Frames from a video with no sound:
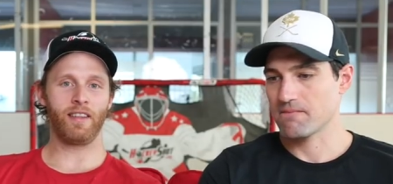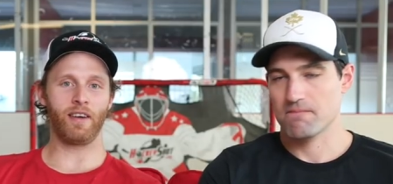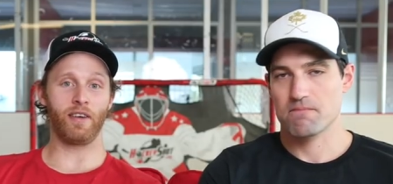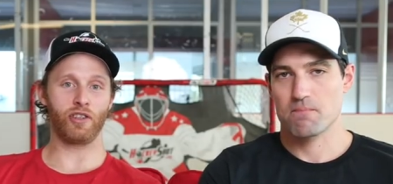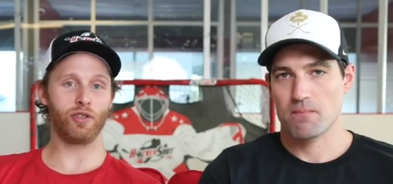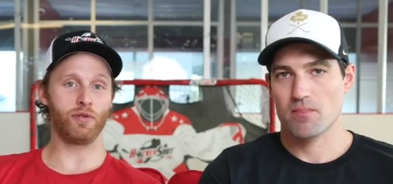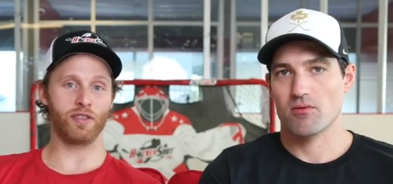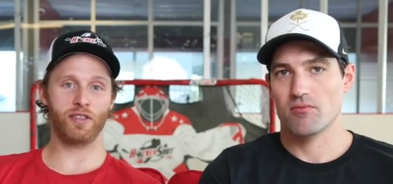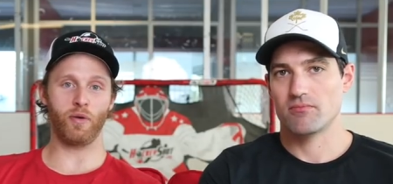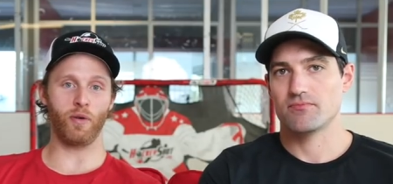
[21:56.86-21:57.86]
Speaker 1: there is shoot to
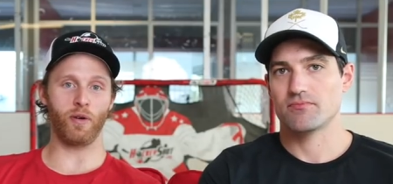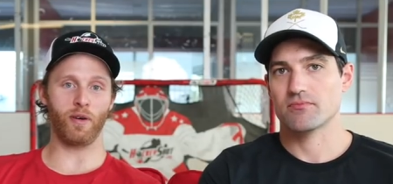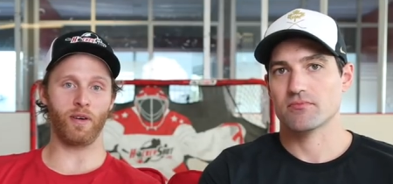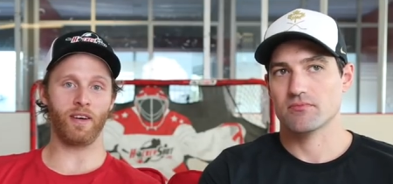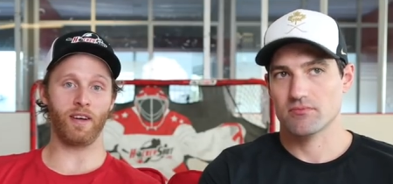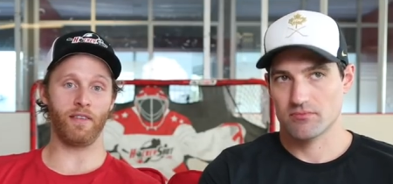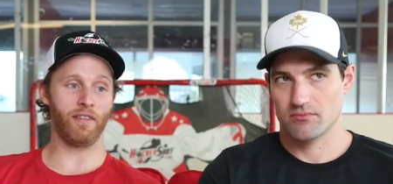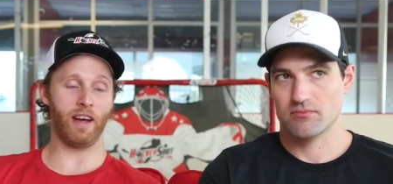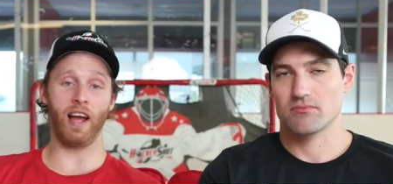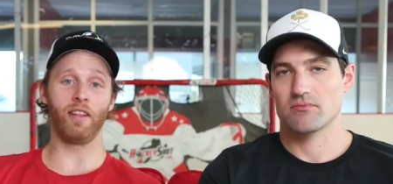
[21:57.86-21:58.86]
score.
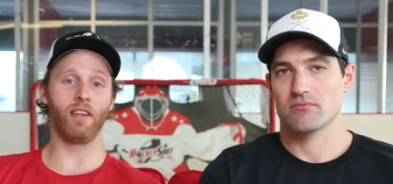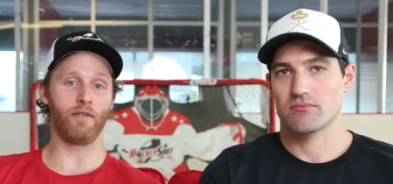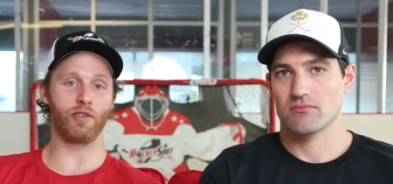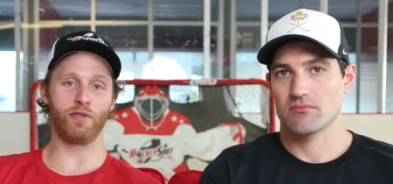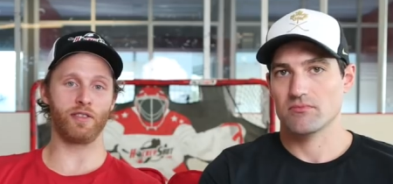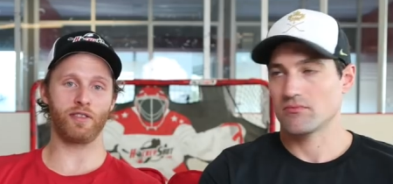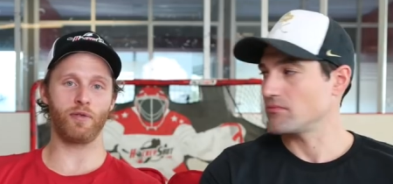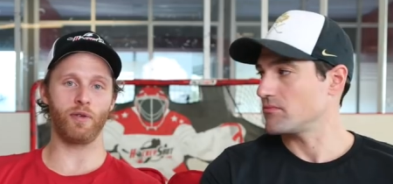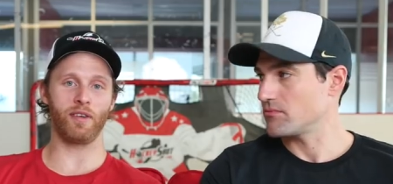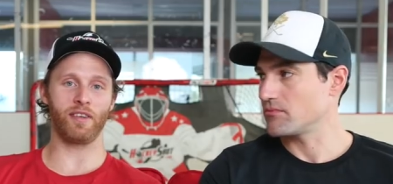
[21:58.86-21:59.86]
I love shoot to
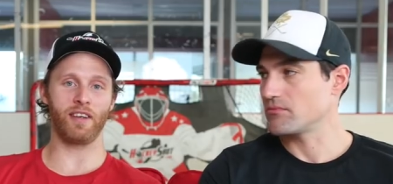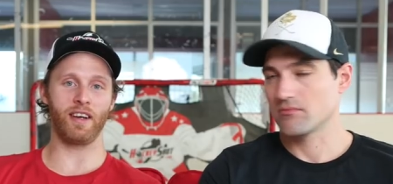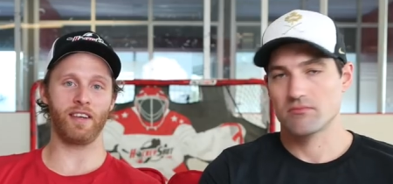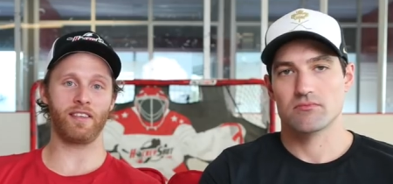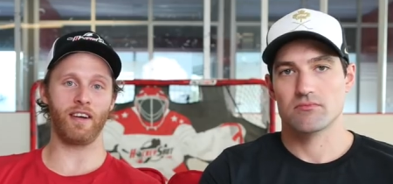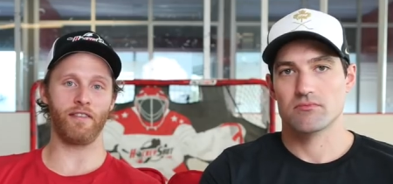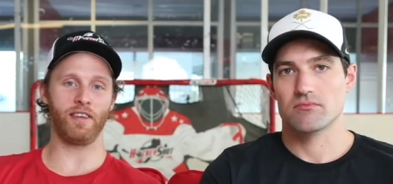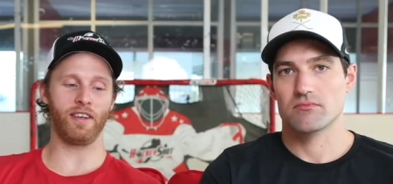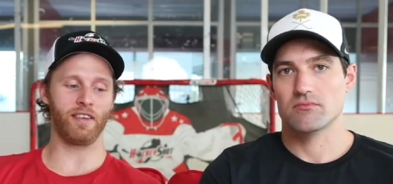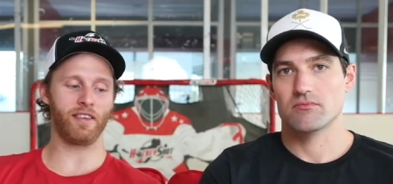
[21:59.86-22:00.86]
score's uh, stuff. He
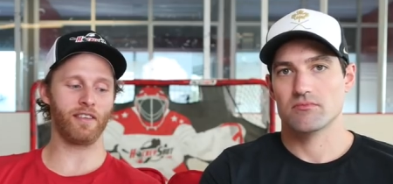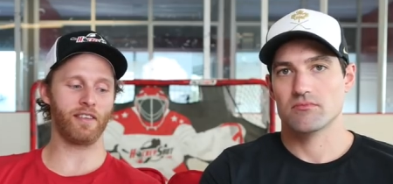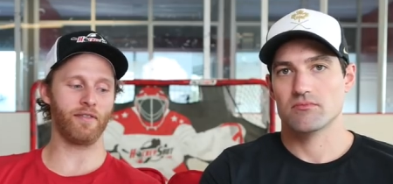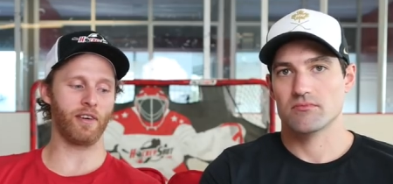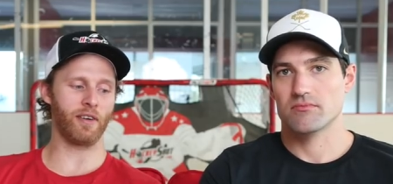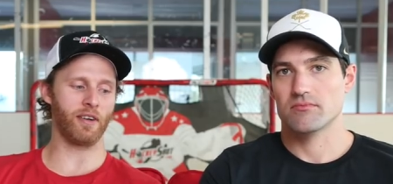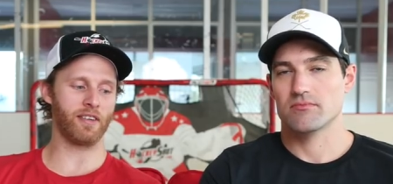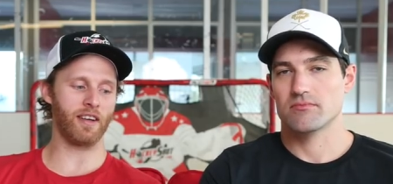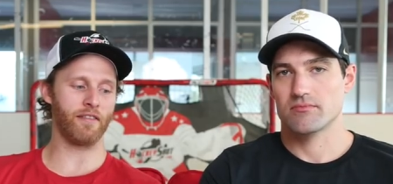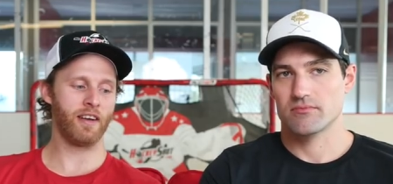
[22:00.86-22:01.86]
does some very good
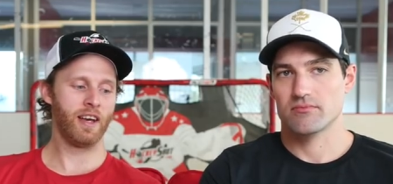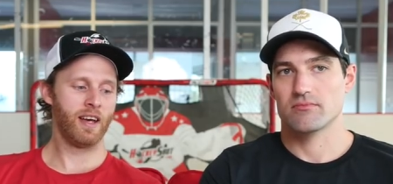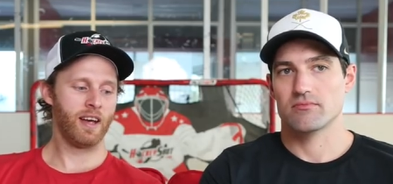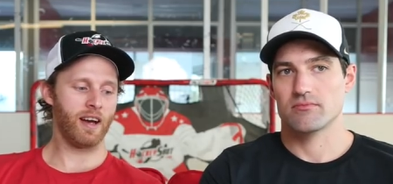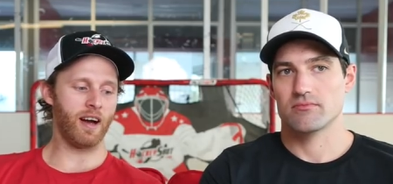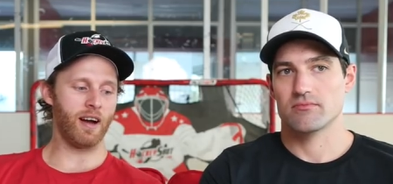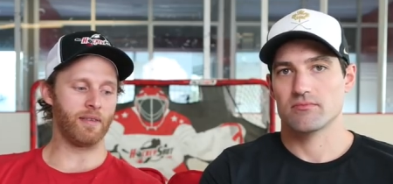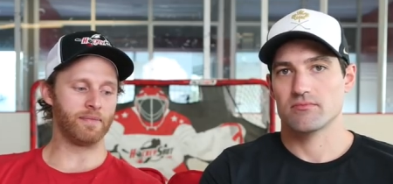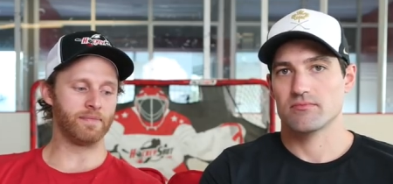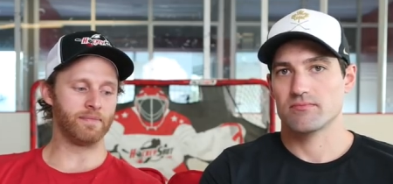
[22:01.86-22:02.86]
stuff.
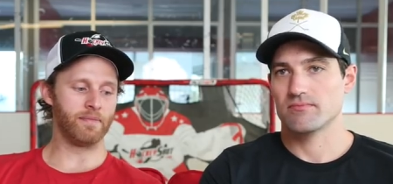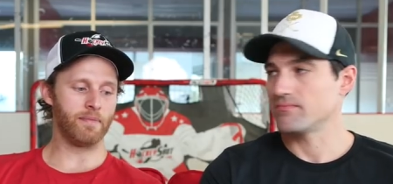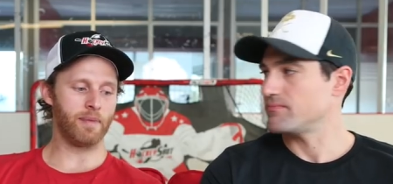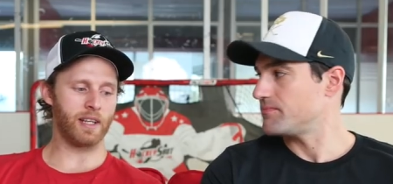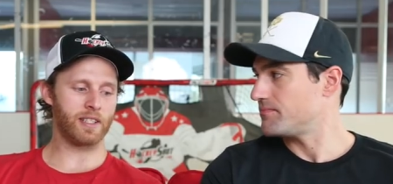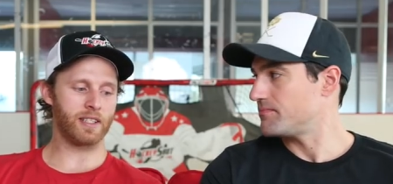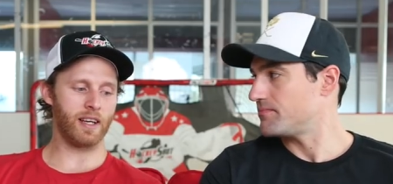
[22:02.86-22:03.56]
Um, but